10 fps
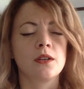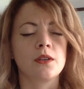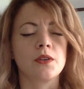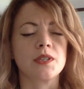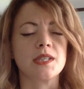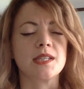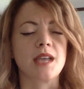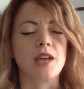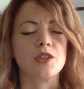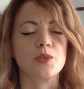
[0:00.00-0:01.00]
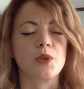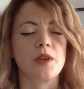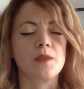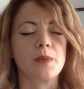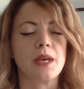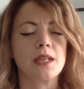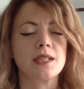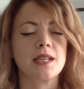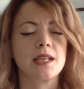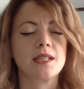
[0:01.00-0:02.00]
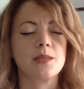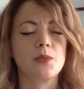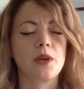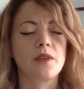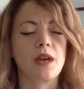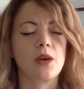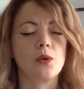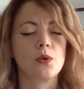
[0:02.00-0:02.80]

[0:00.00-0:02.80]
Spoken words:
Notice the sound your breath makes. Take a deep breath out.